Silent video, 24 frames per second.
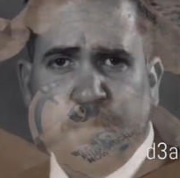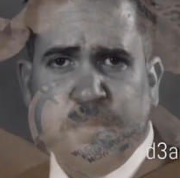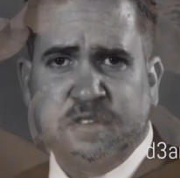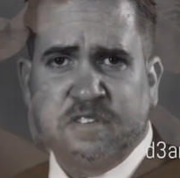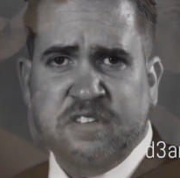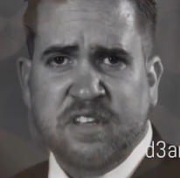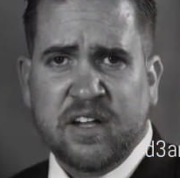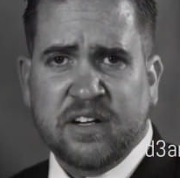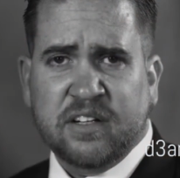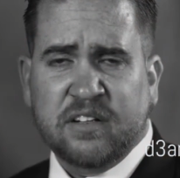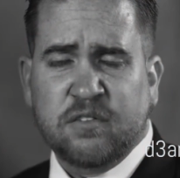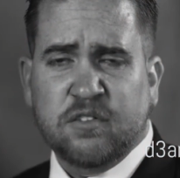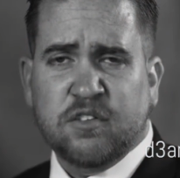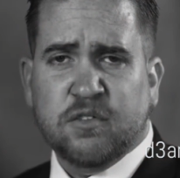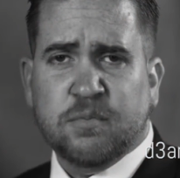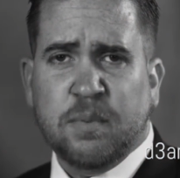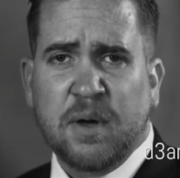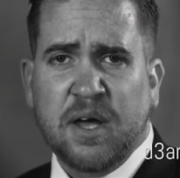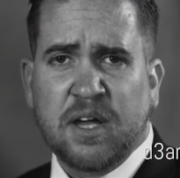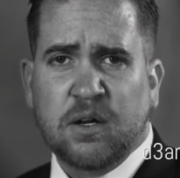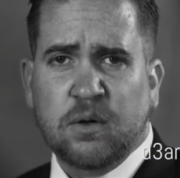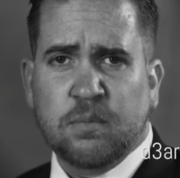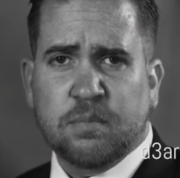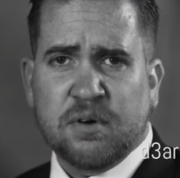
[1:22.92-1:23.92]
protective
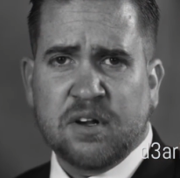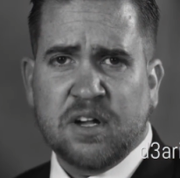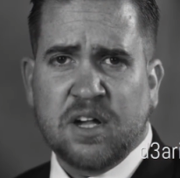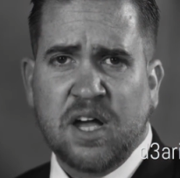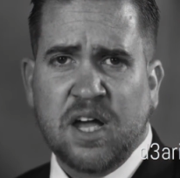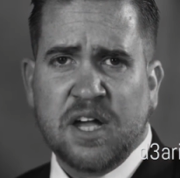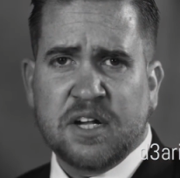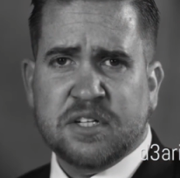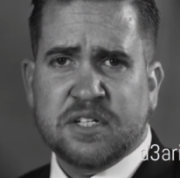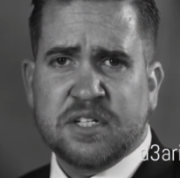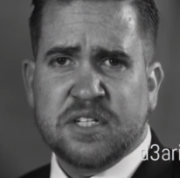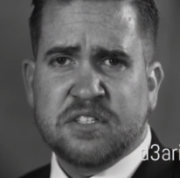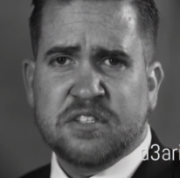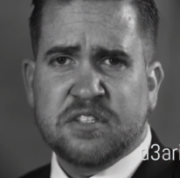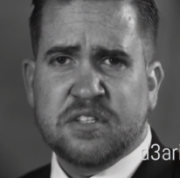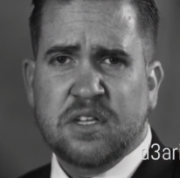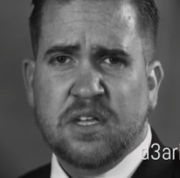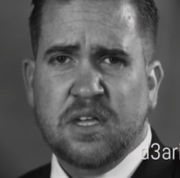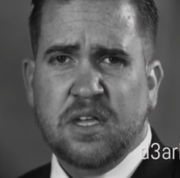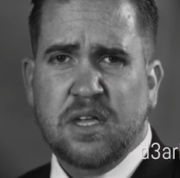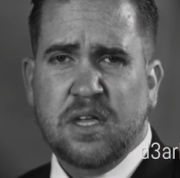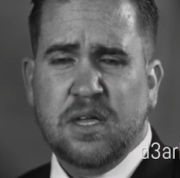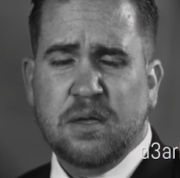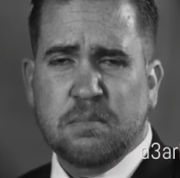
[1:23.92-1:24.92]
spinal precautions,
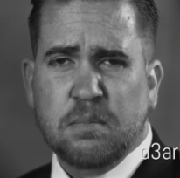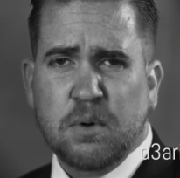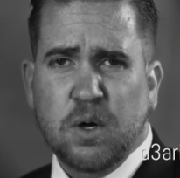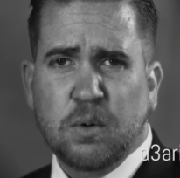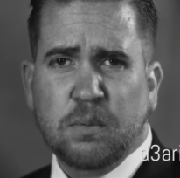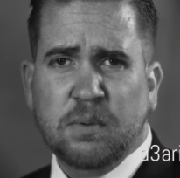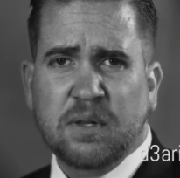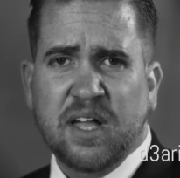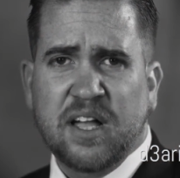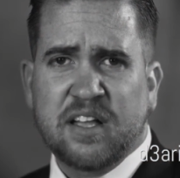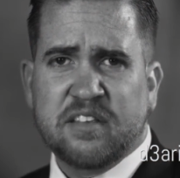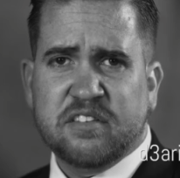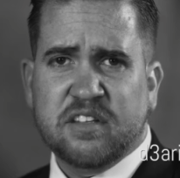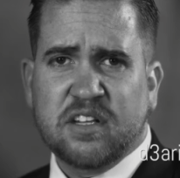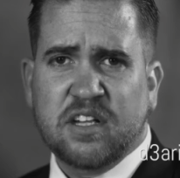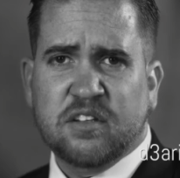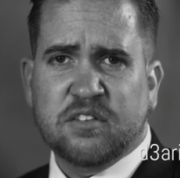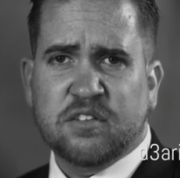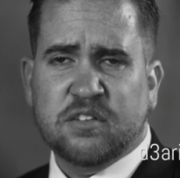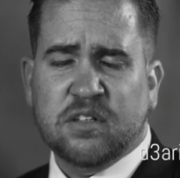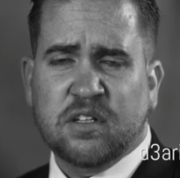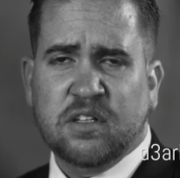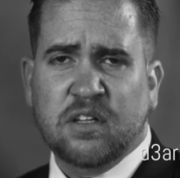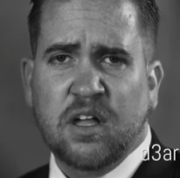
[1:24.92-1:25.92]
immobilizing
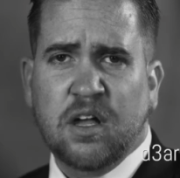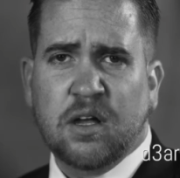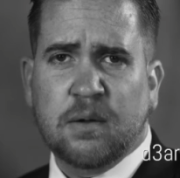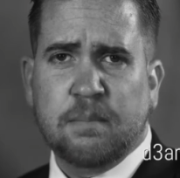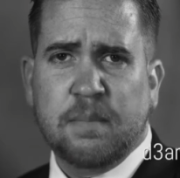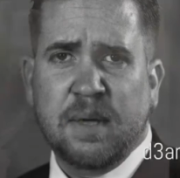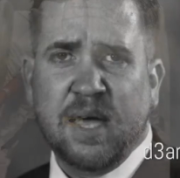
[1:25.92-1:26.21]
us to long